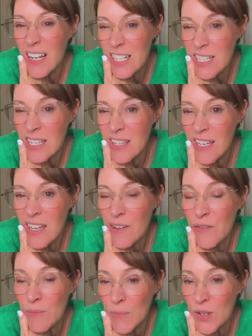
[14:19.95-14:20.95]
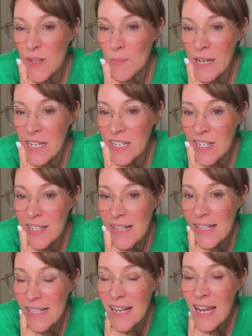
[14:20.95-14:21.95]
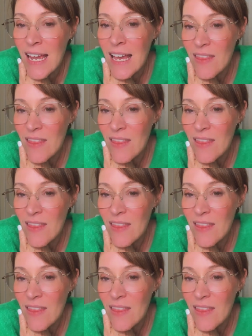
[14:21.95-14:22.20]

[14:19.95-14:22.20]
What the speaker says: I actually think for most patients